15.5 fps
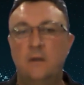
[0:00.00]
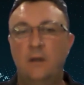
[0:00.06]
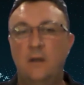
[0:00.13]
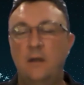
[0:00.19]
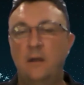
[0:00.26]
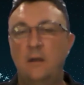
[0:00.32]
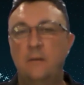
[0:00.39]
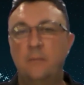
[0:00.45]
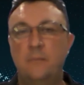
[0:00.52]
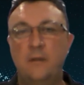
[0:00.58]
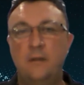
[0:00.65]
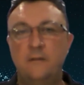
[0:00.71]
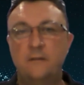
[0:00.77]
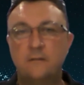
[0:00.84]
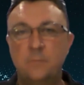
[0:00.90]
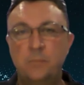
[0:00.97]

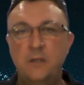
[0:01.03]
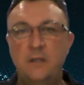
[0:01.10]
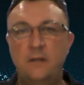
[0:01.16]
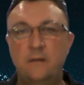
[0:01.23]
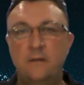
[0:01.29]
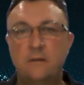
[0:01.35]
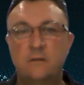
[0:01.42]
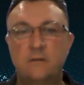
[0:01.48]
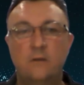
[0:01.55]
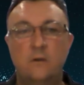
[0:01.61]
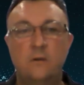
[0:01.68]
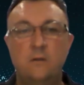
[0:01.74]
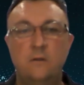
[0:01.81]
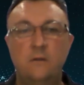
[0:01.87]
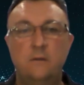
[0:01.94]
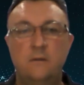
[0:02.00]
And the speed.
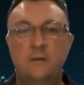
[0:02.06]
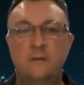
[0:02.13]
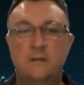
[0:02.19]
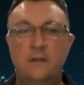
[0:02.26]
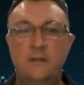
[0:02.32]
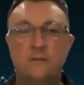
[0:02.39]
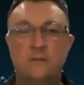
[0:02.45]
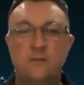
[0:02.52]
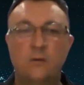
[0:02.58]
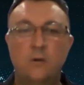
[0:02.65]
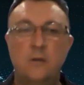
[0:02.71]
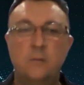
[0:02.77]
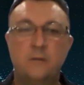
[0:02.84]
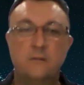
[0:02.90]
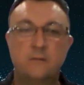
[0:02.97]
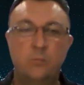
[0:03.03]
So there's less
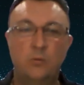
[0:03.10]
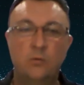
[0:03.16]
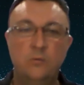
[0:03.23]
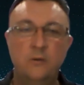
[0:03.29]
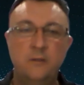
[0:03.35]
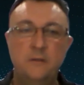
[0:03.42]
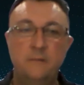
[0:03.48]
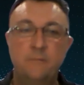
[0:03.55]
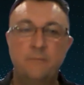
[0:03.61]
time exploring,